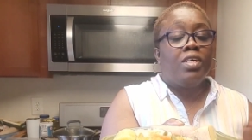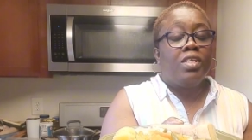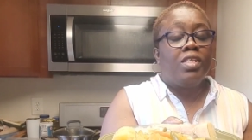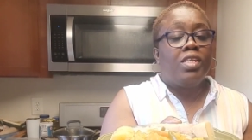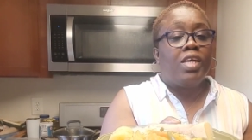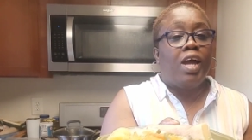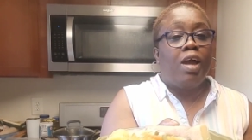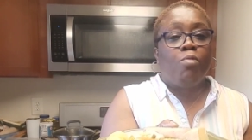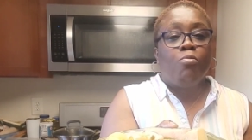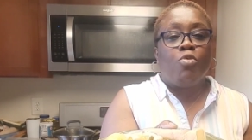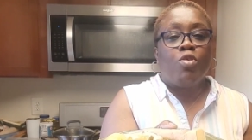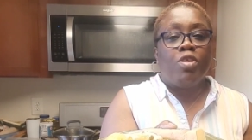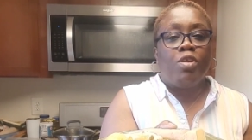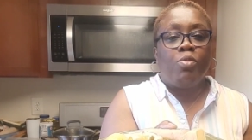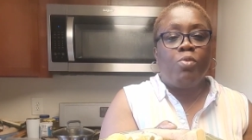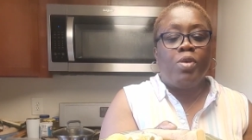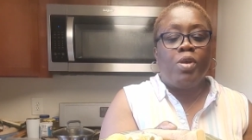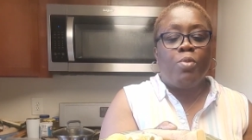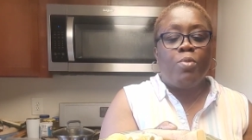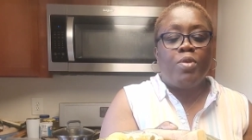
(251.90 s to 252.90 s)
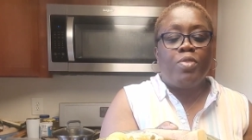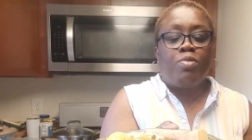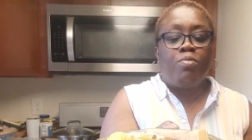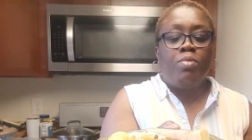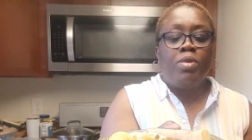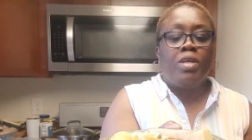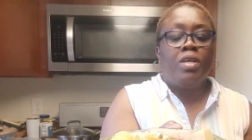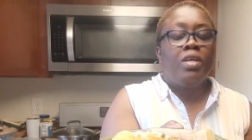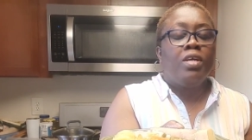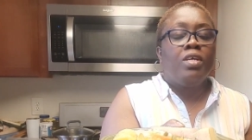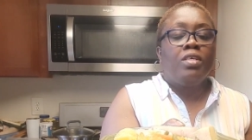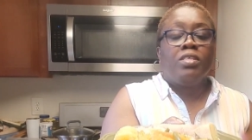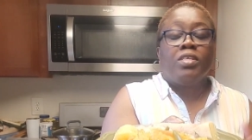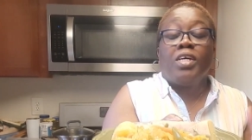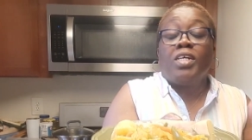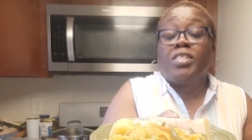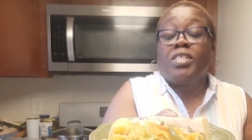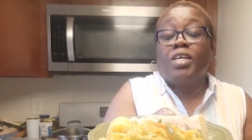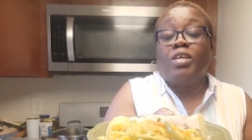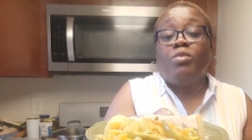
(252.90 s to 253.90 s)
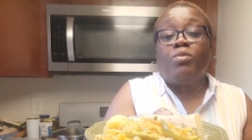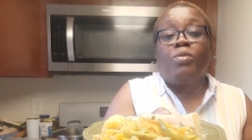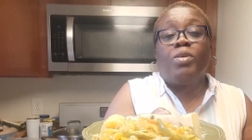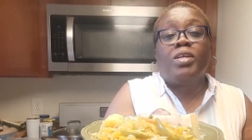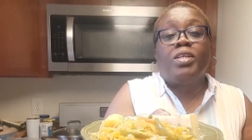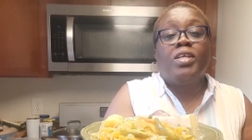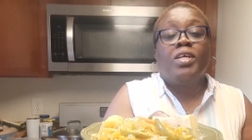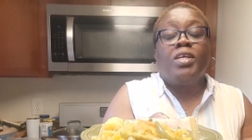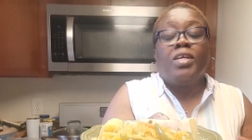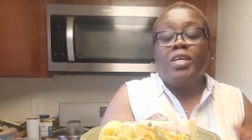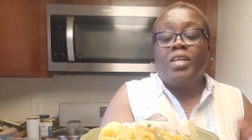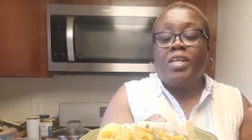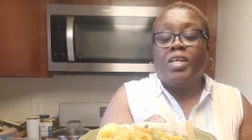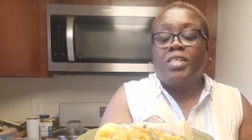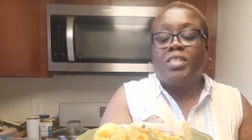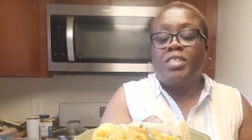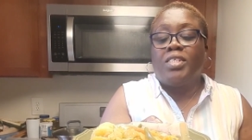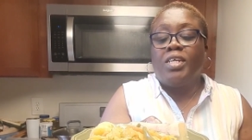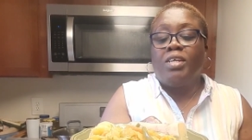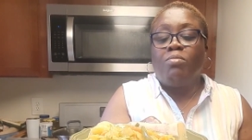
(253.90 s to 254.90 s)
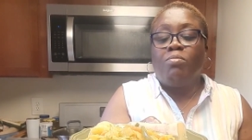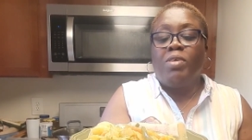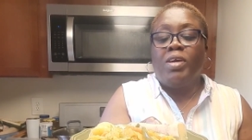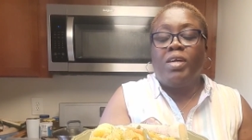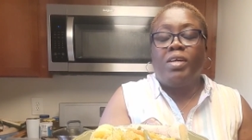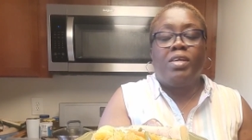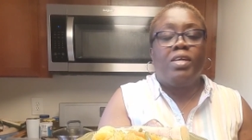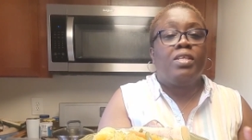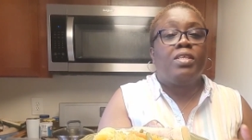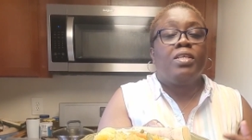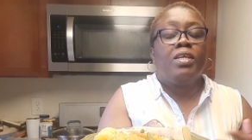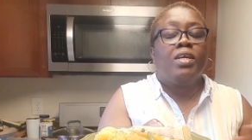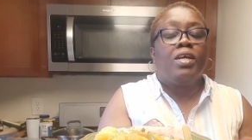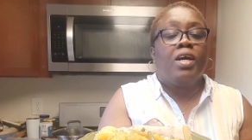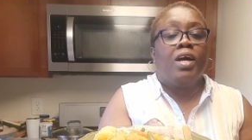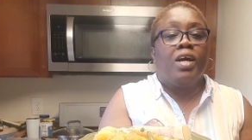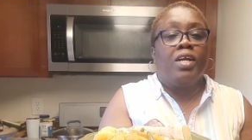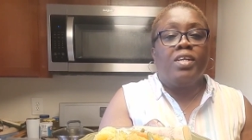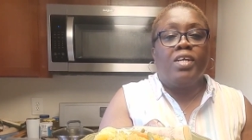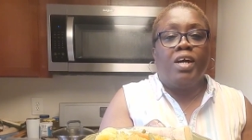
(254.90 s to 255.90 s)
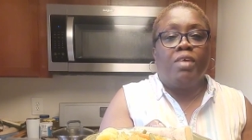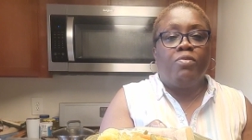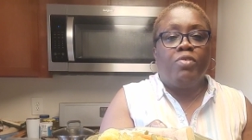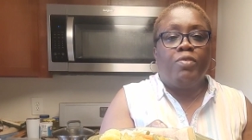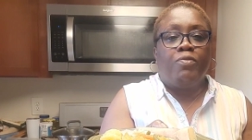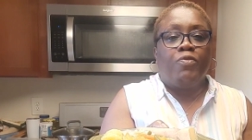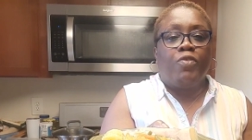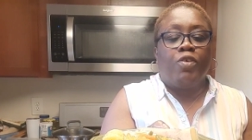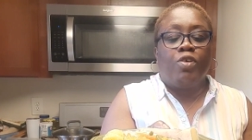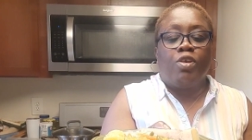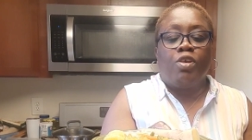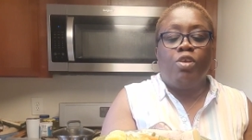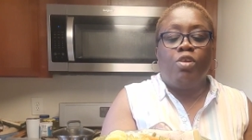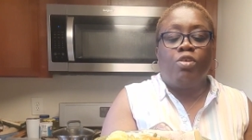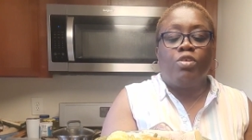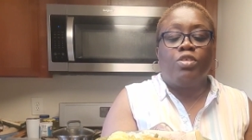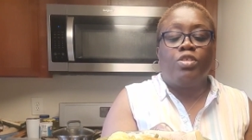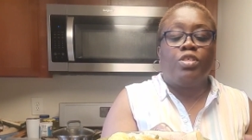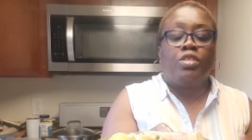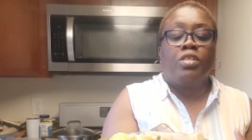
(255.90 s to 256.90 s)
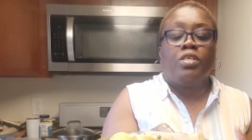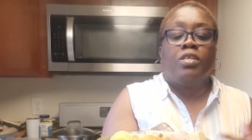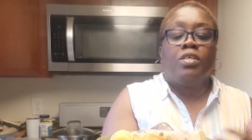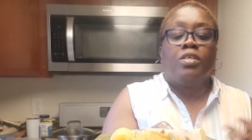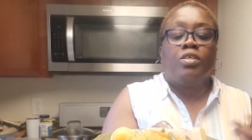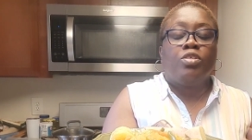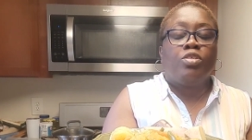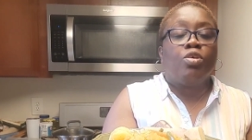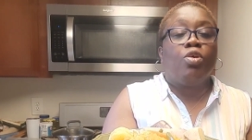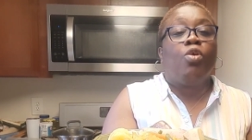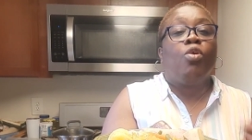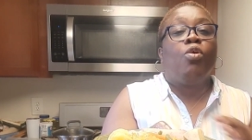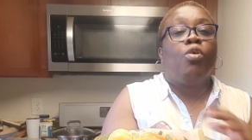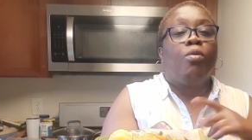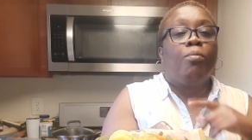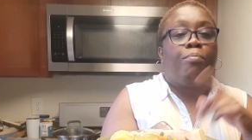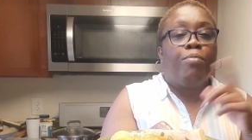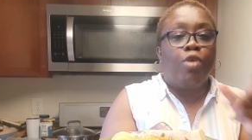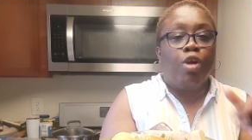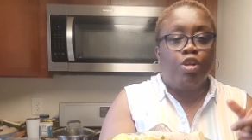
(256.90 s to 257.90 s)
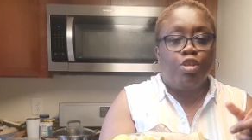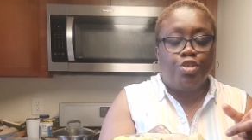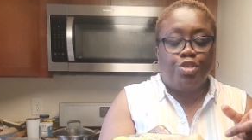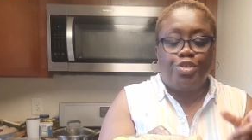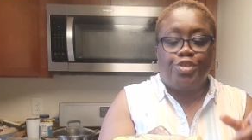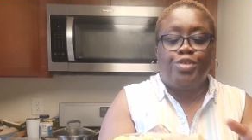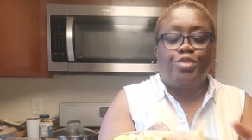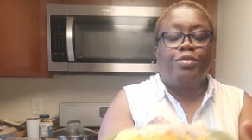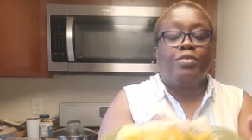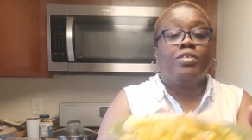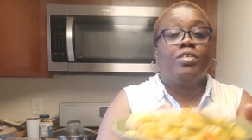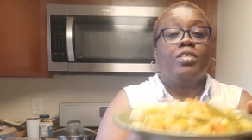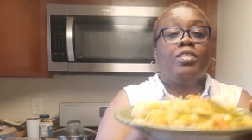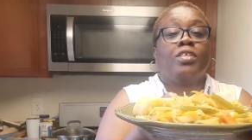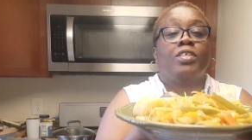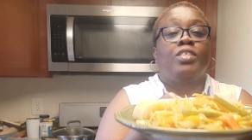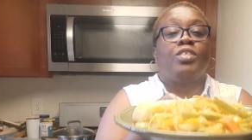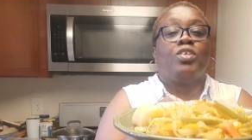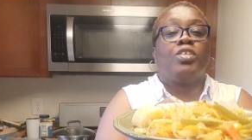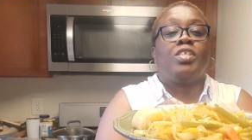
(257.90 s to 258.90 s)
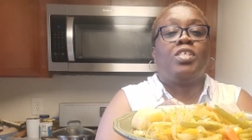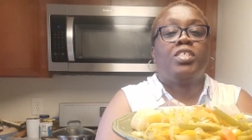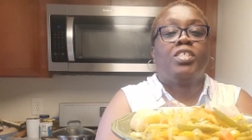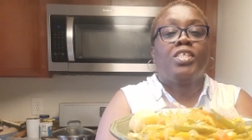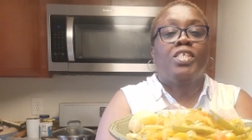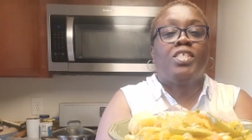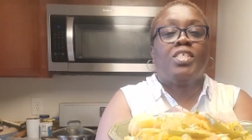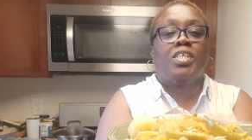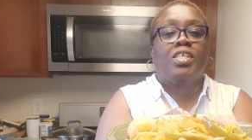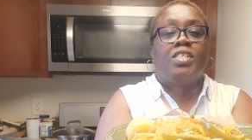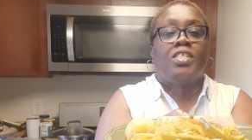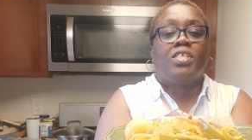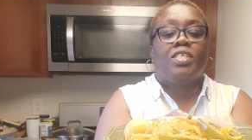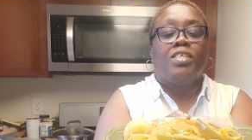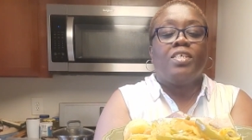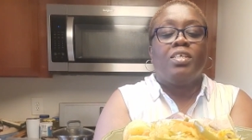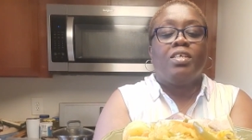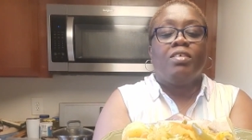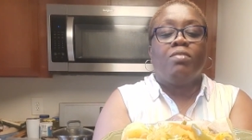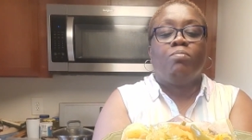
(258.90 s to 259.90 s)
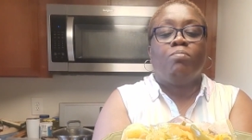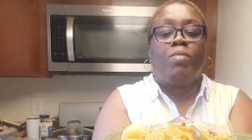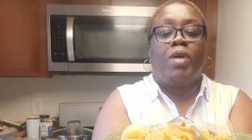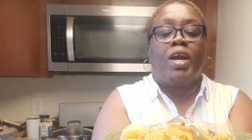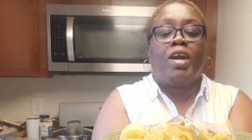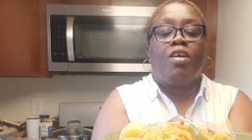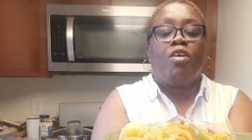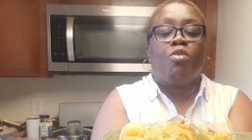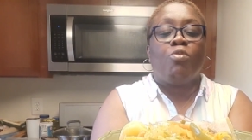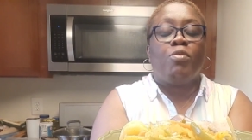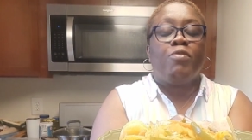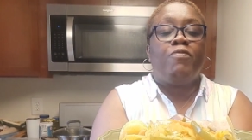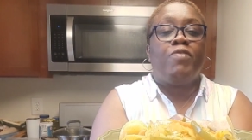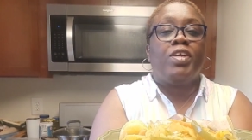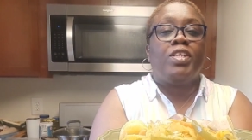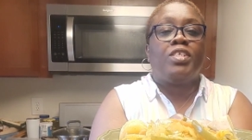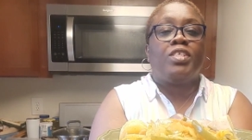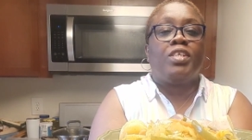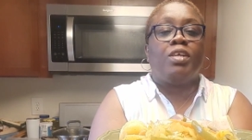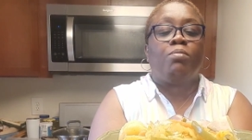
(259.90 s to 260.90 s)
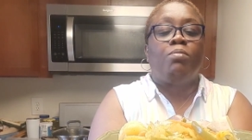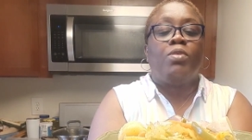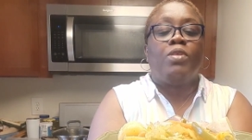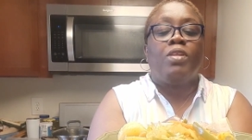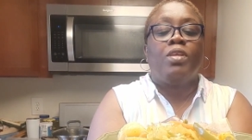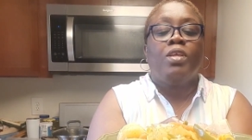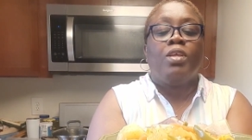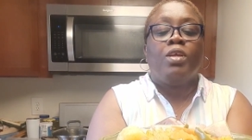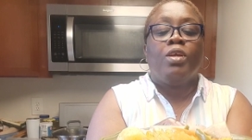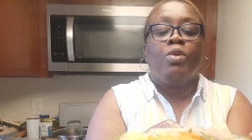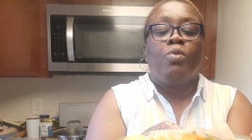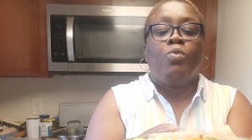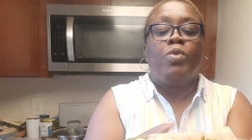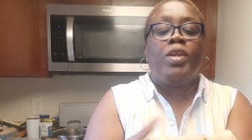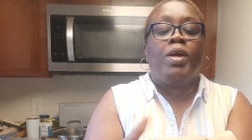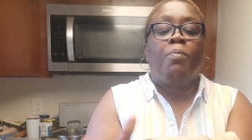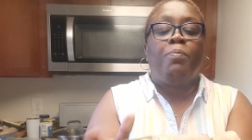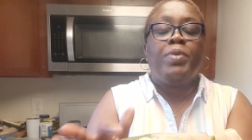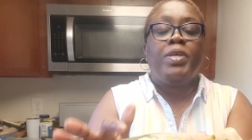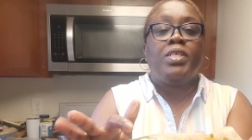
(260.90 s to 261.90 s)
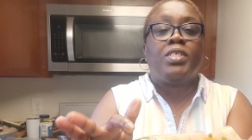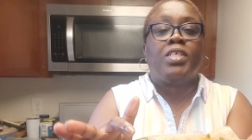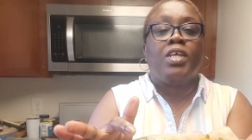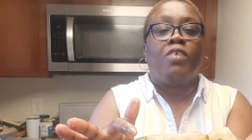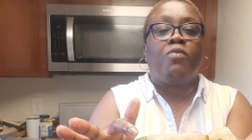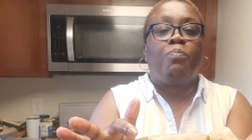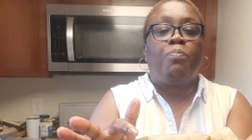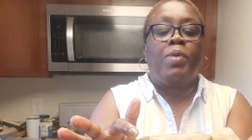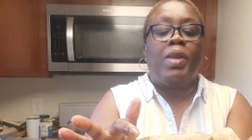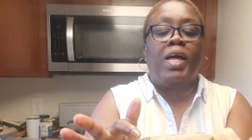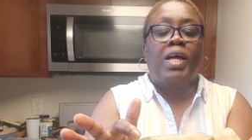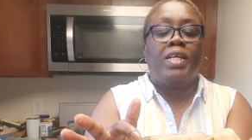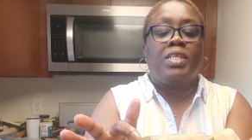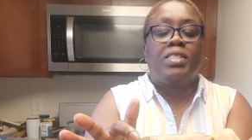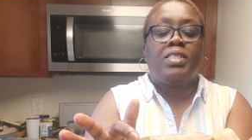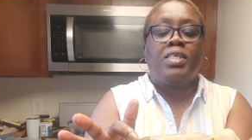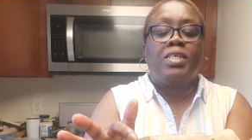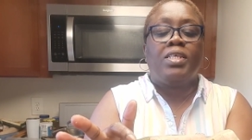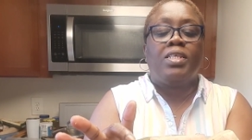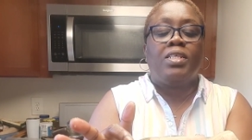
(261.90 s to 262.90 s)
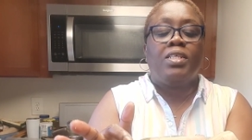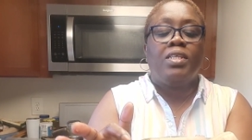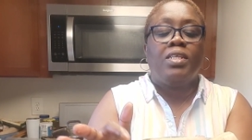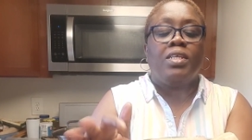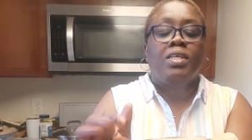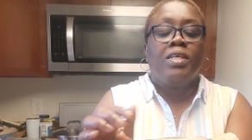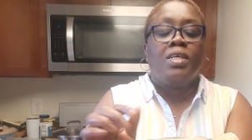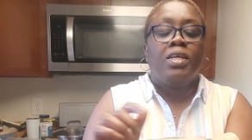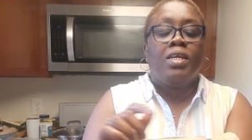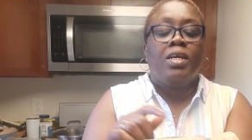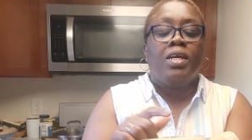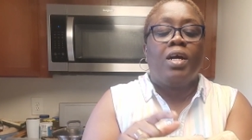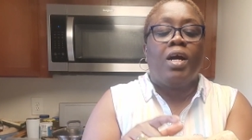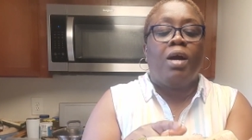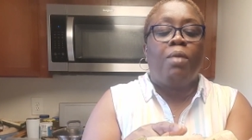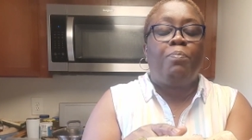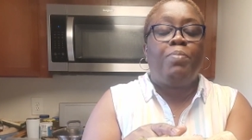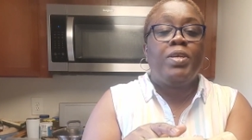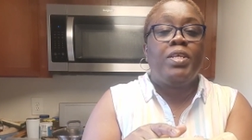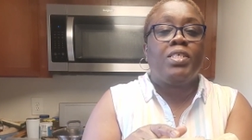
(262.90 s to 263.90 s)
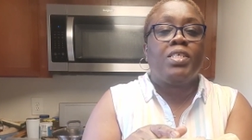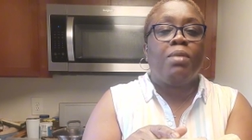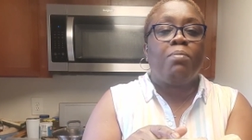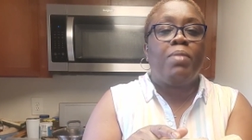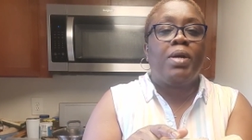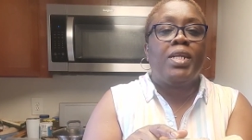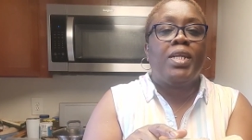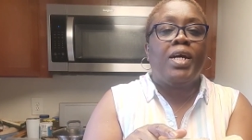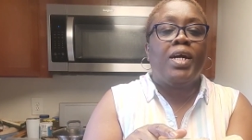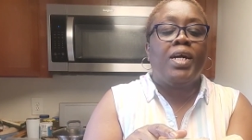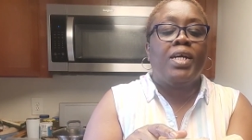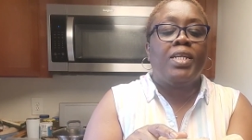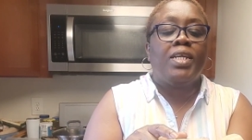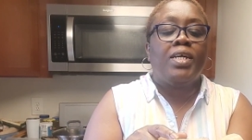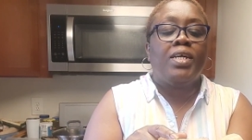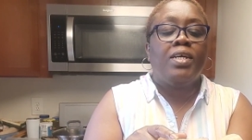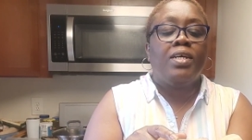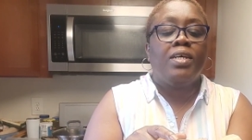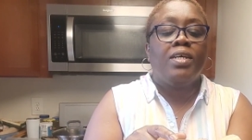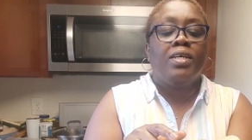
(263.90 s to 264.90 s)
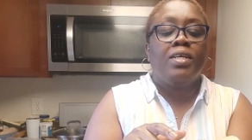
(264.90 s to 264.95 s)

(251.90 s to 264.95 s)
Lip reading: Time run away with me. So I said, you know what? Let's still make it and have it for lunch. So, brunch. So this is it. My curry vegetable with a piece of plantain, a piece of banana,